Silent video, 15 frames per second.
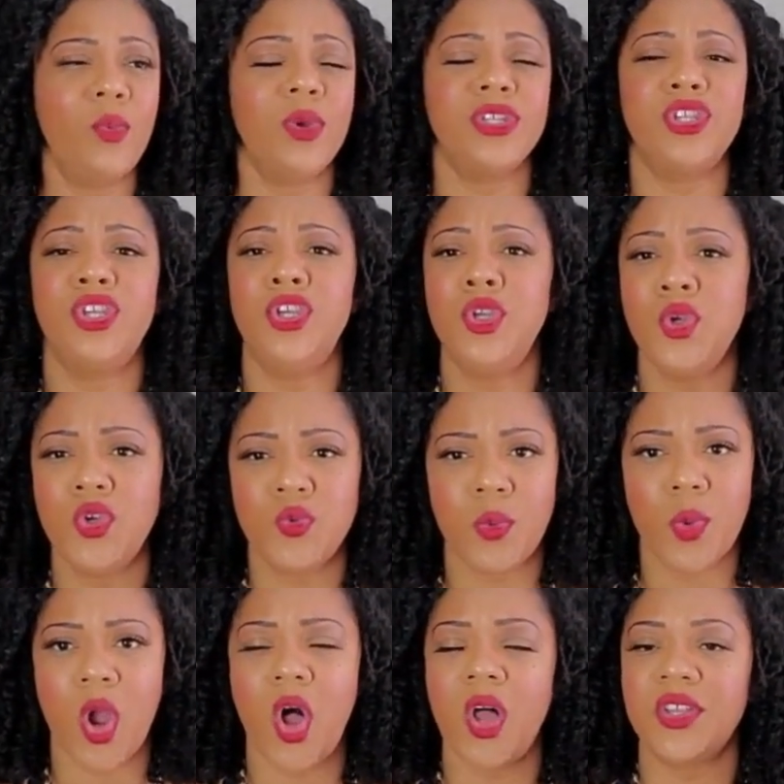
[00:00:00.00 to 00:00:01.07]
it was huge. We
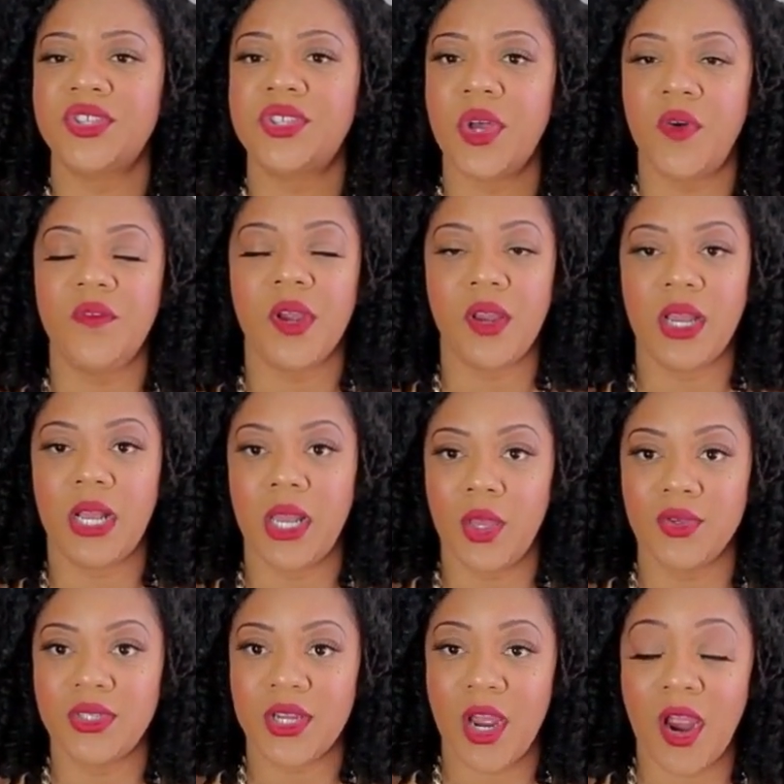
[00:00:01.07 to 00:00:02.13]
were all so very
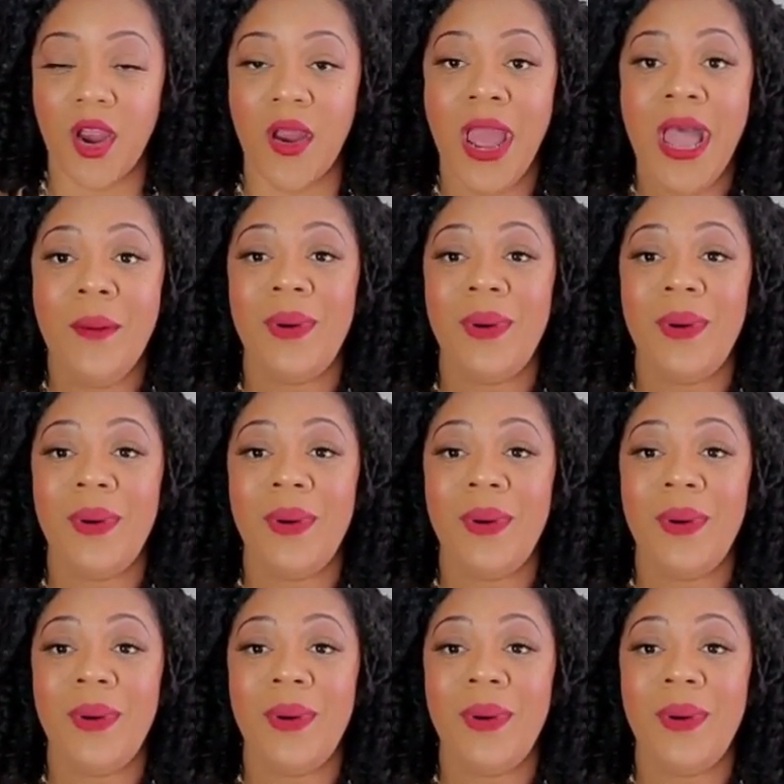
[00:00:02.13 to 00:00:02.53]
close to her.